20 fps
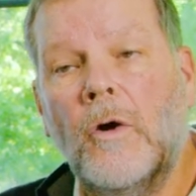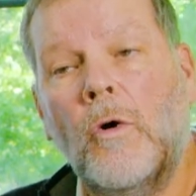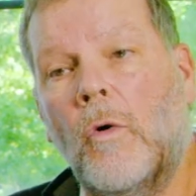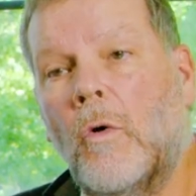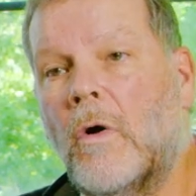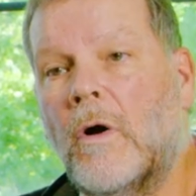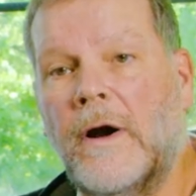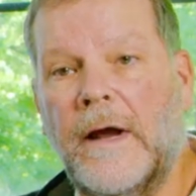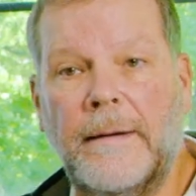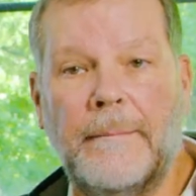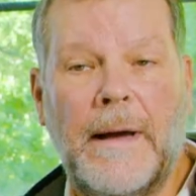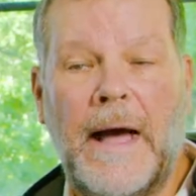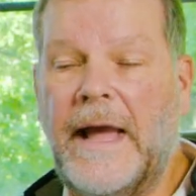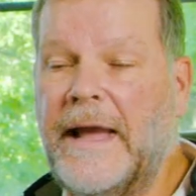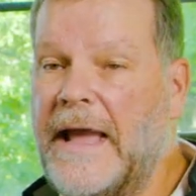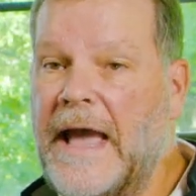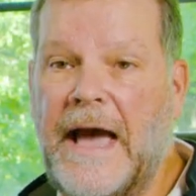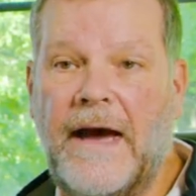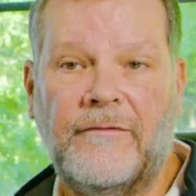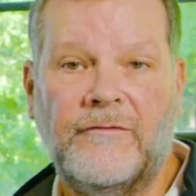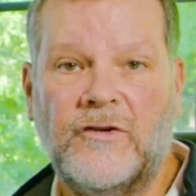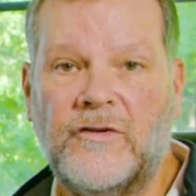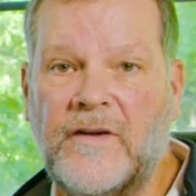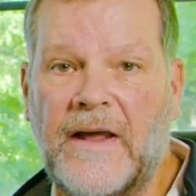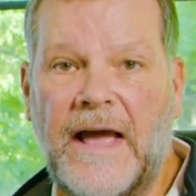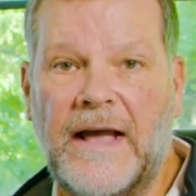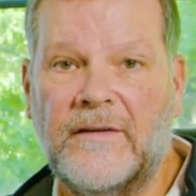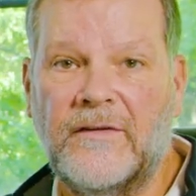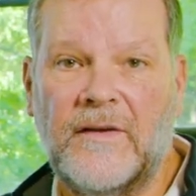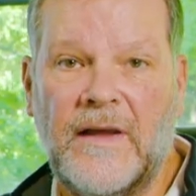or in my
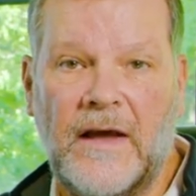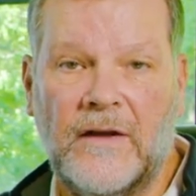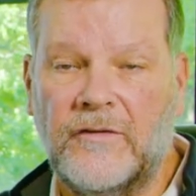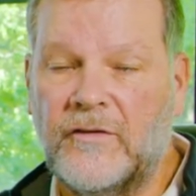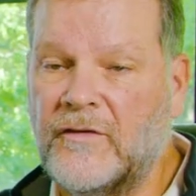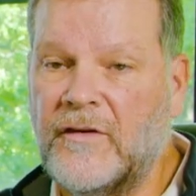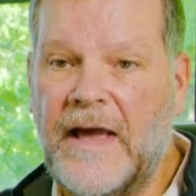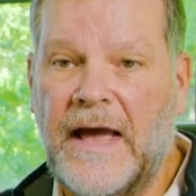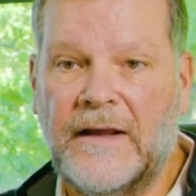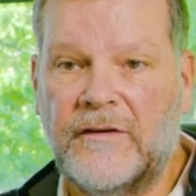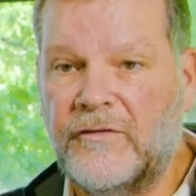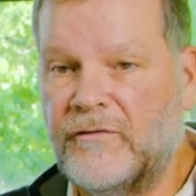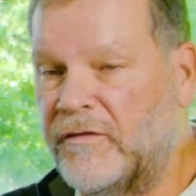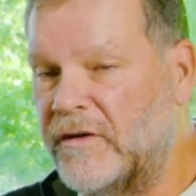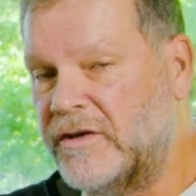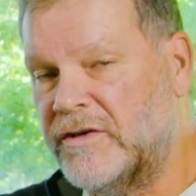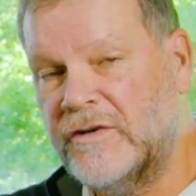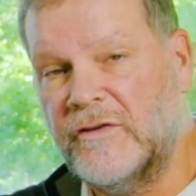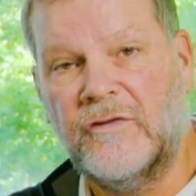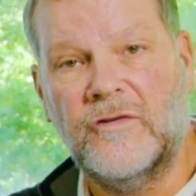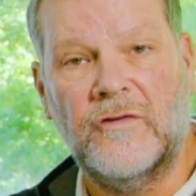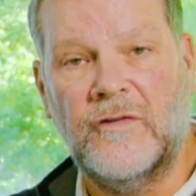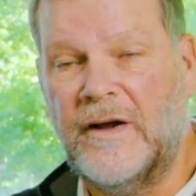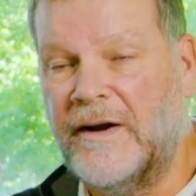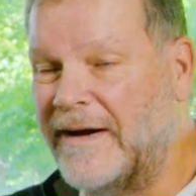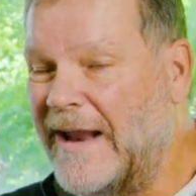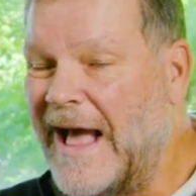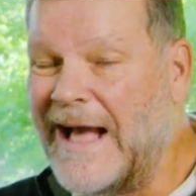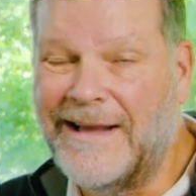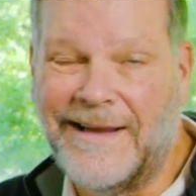after-tax accounts are tax efficient, so
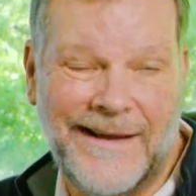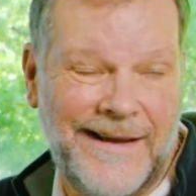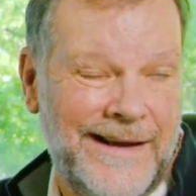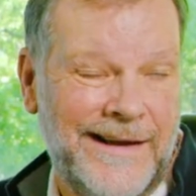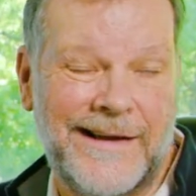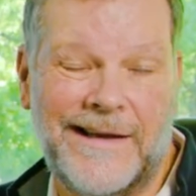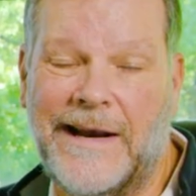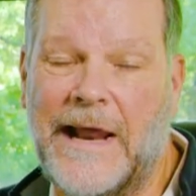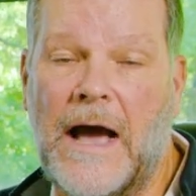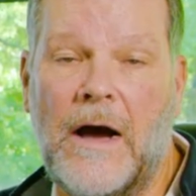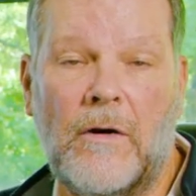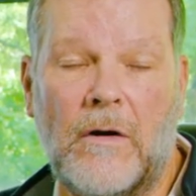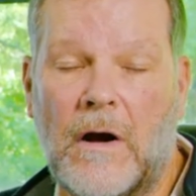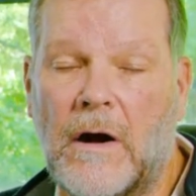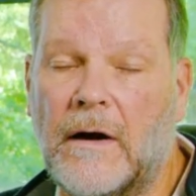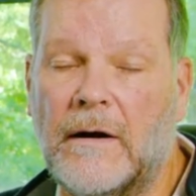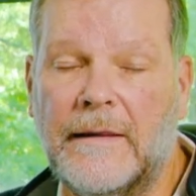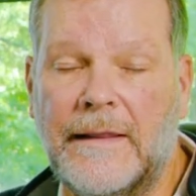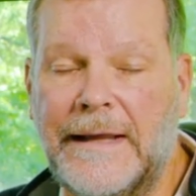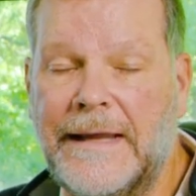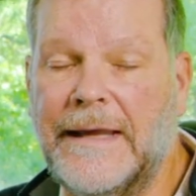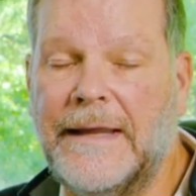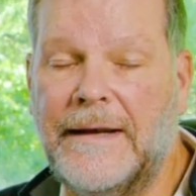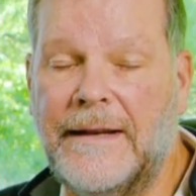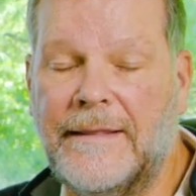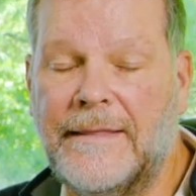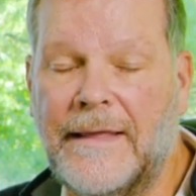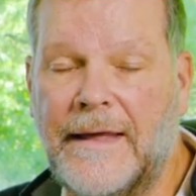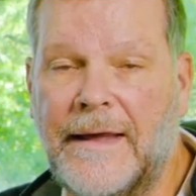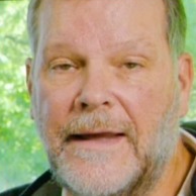they're not kicking out hardly
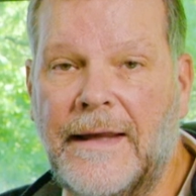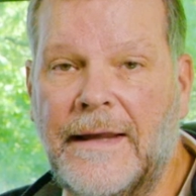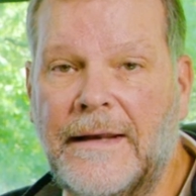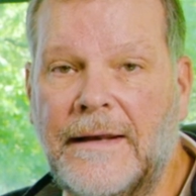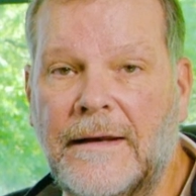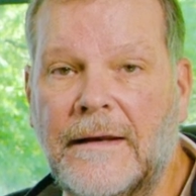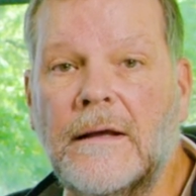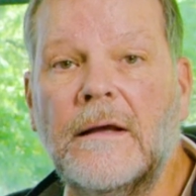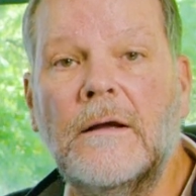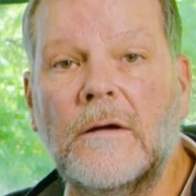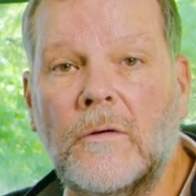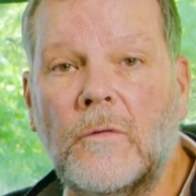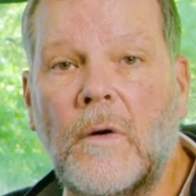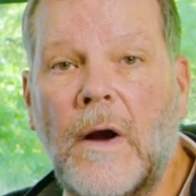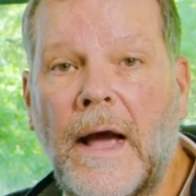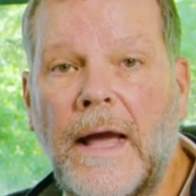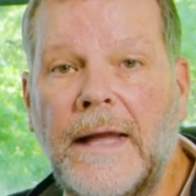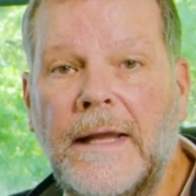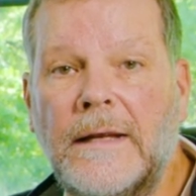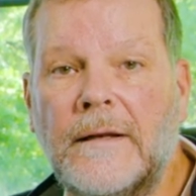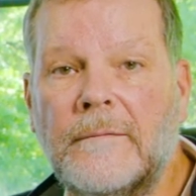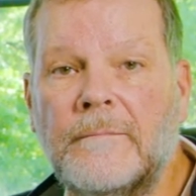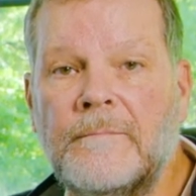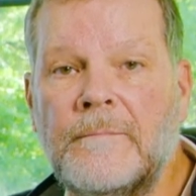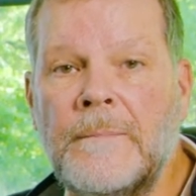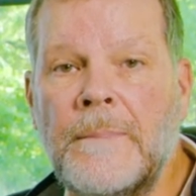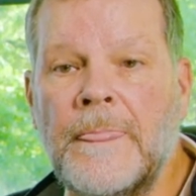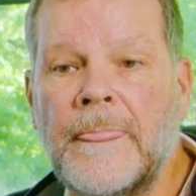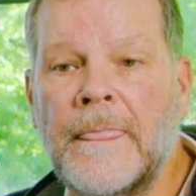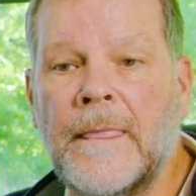anything, right?
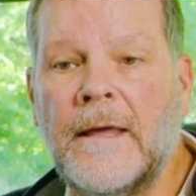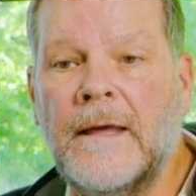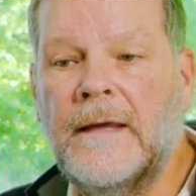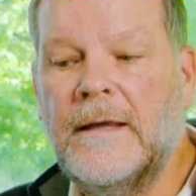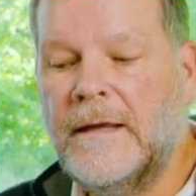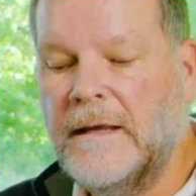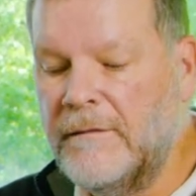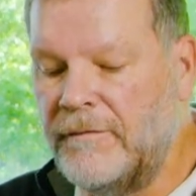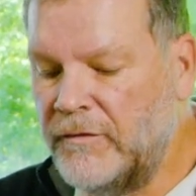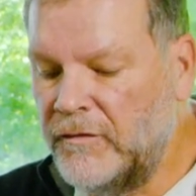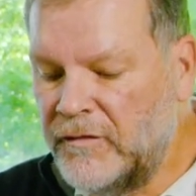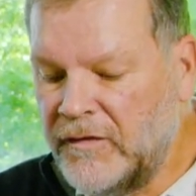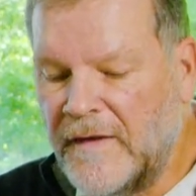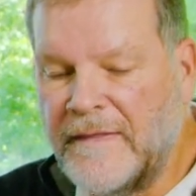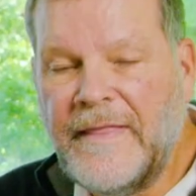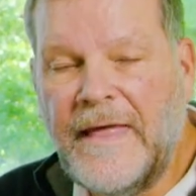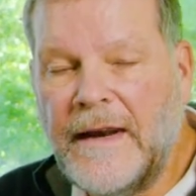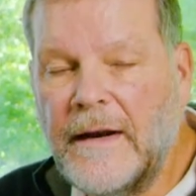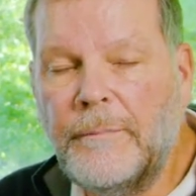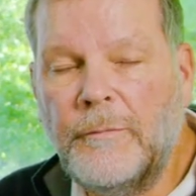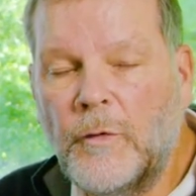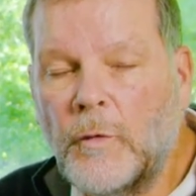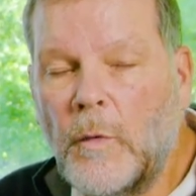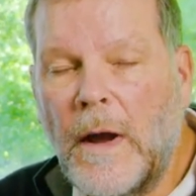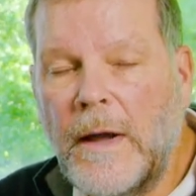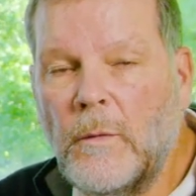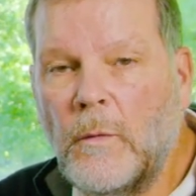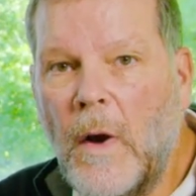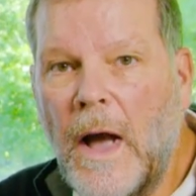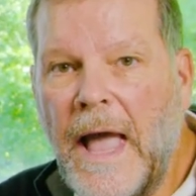If you set that up the
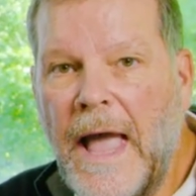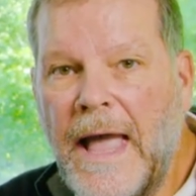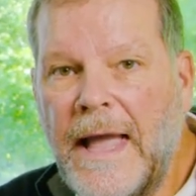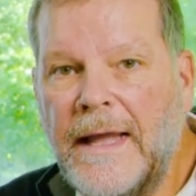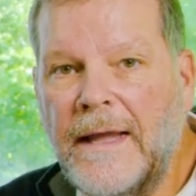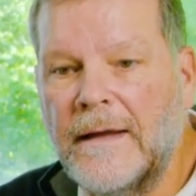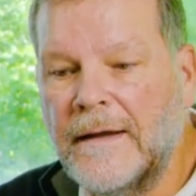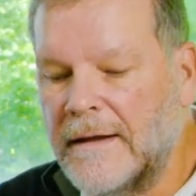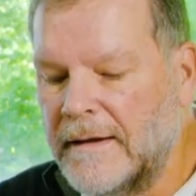right way,